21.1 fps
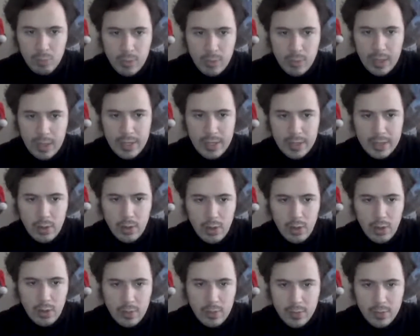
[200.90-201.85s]
getting it
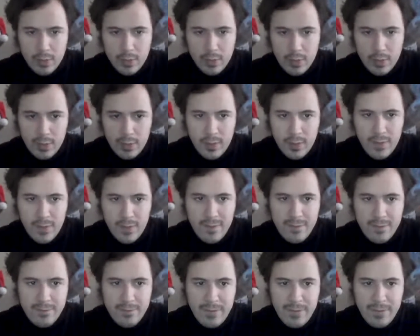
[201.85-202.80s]
all
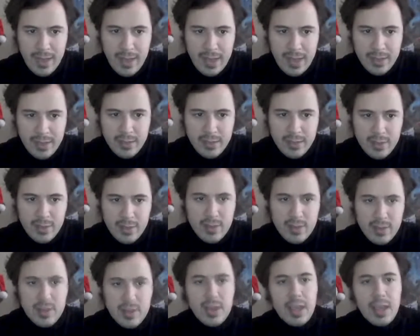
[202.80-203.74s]

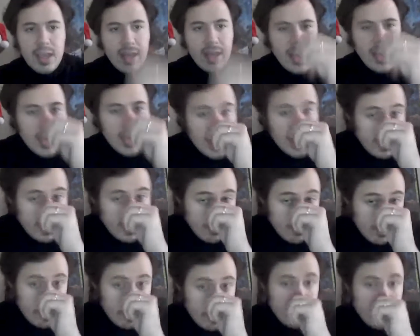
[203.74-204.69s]
fixed,
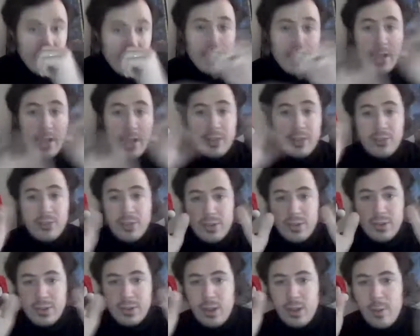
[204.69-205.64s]
whether or not I
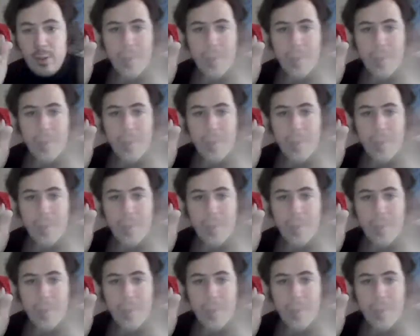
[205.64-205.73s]
should go